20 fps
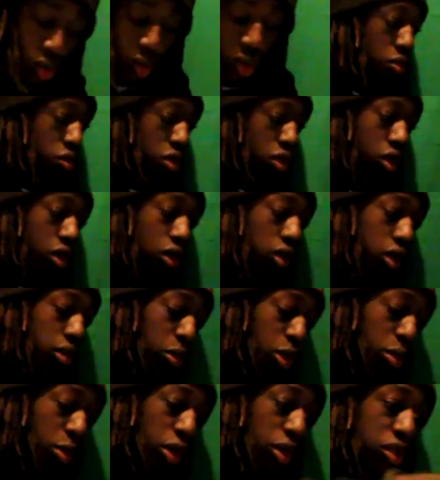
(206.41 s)
I'm just gonna
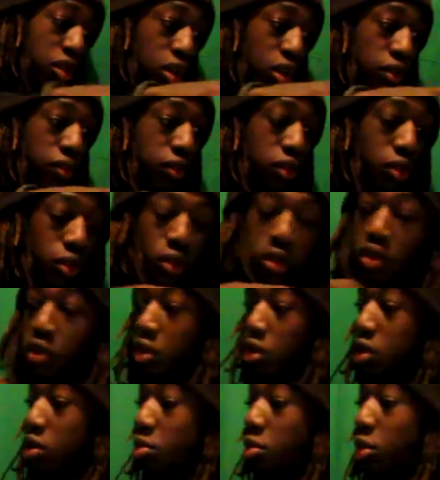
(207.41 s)
limit myself to a
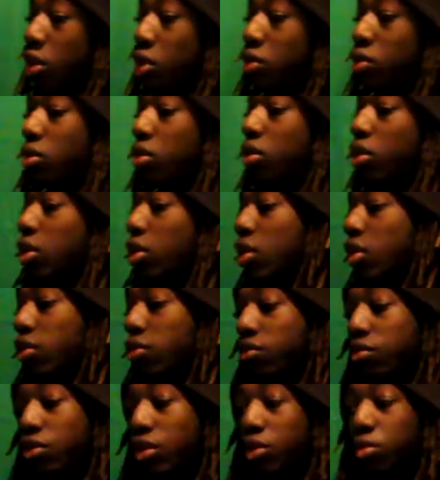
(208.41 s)
certain amount
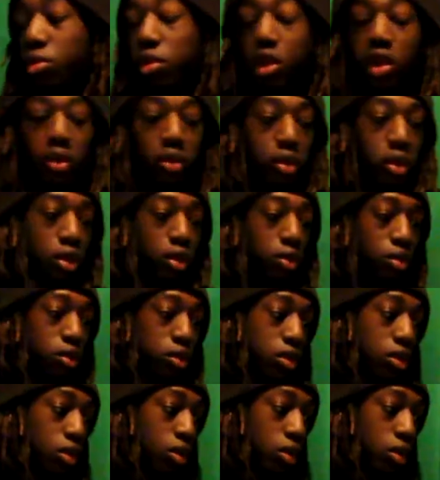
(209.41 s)
of grip that I want to use.